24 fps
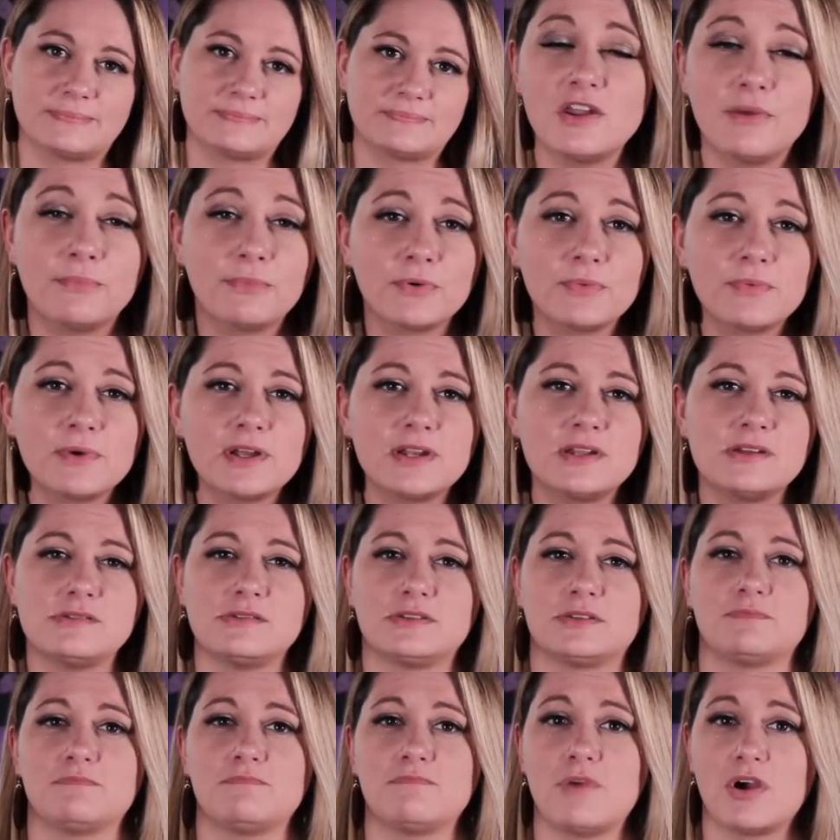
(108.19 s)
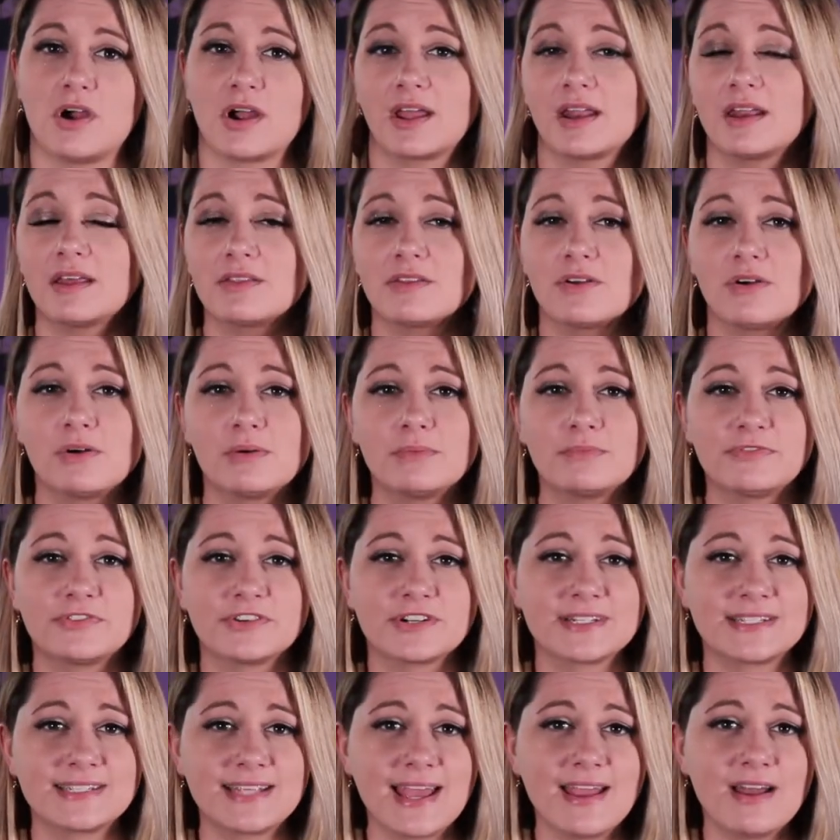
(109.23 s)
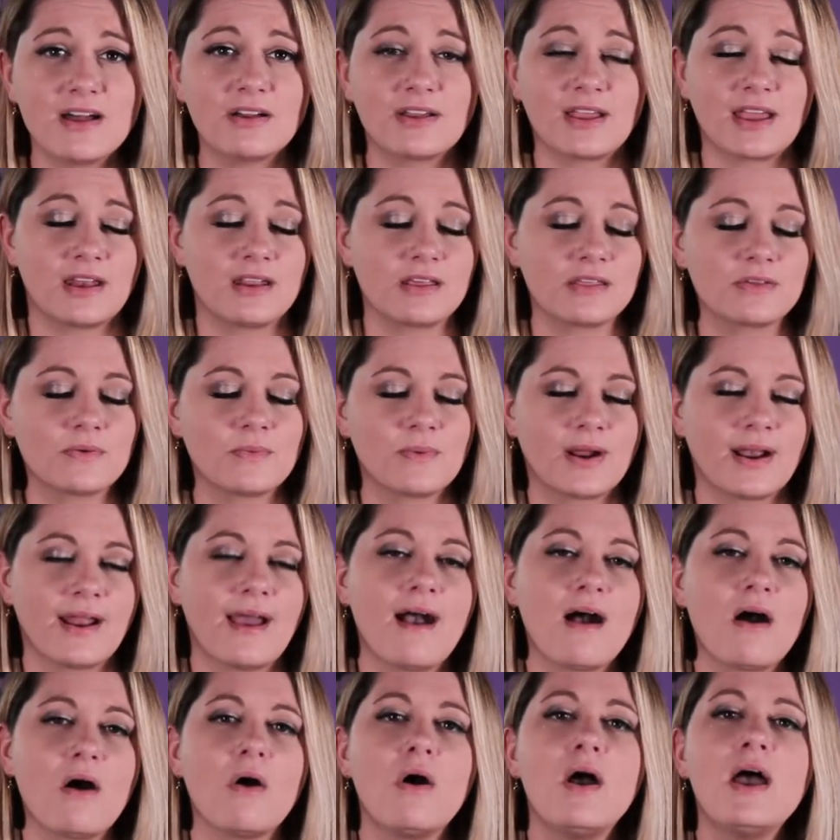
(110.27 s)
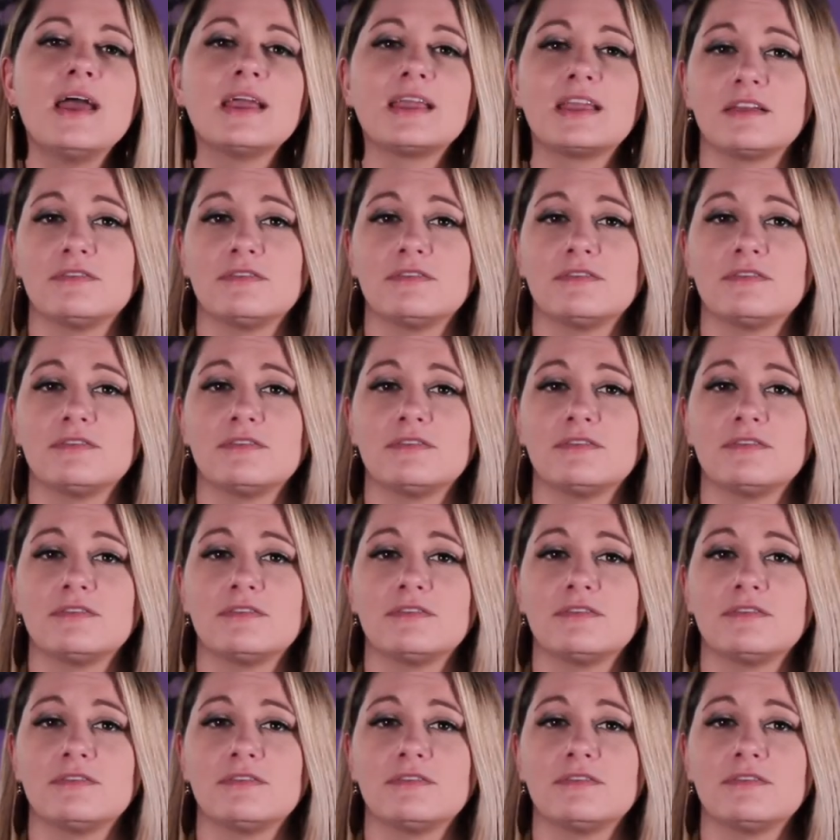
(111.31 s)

Number one is marketing the home for sale, getting the word out,